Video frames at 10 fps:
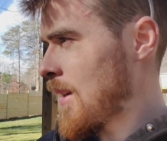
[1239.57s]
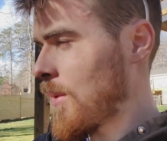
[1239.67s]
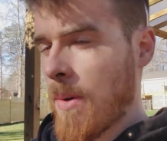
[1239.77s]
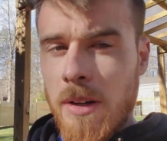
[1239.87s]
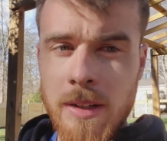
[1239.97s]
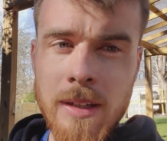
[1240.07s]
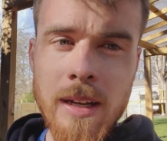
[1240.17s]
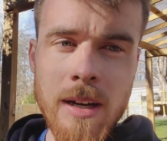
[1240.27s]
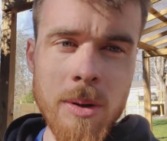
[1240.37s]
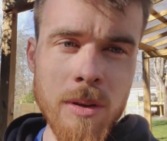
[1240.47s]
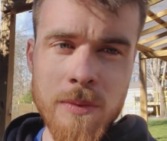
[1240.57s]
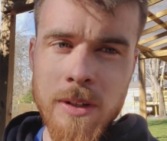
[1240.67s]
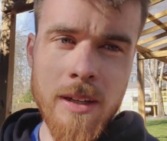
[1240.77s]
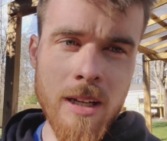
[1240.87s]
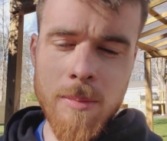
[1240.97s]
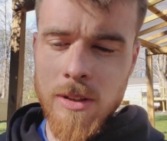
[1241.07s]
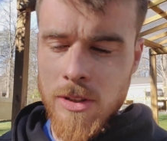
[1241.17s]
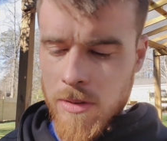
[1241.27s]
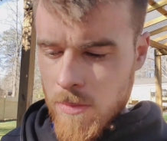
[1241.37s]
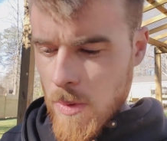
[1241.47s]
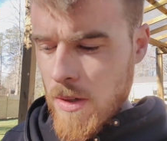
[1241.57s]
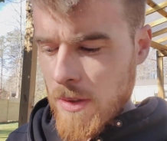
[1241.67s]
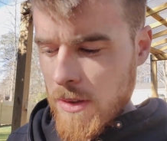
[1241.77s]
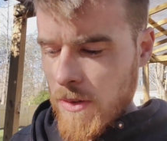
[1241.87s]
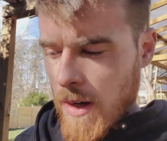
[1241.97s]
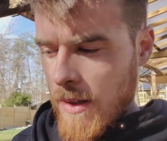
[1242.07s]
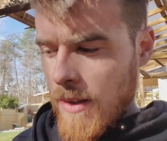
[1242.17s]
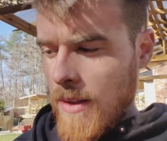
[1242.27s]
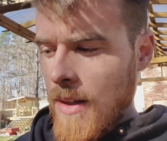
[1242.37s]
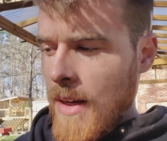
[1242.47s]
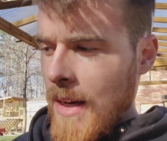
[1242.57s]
That welding, I always forget how much welding, grinding.